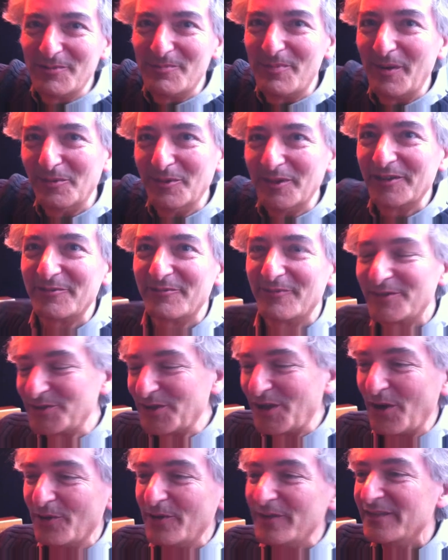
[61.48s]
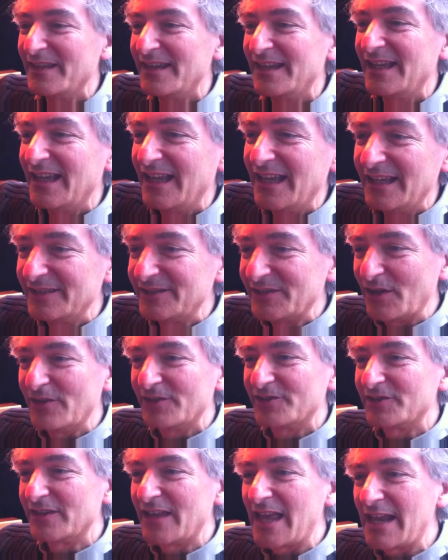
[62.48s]
Republic. So
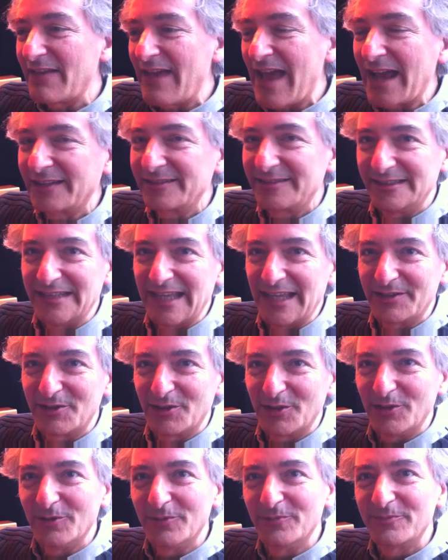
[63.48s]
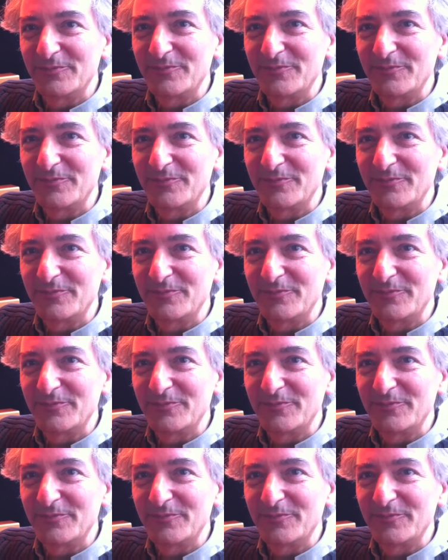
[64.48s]
there's a lot of accidental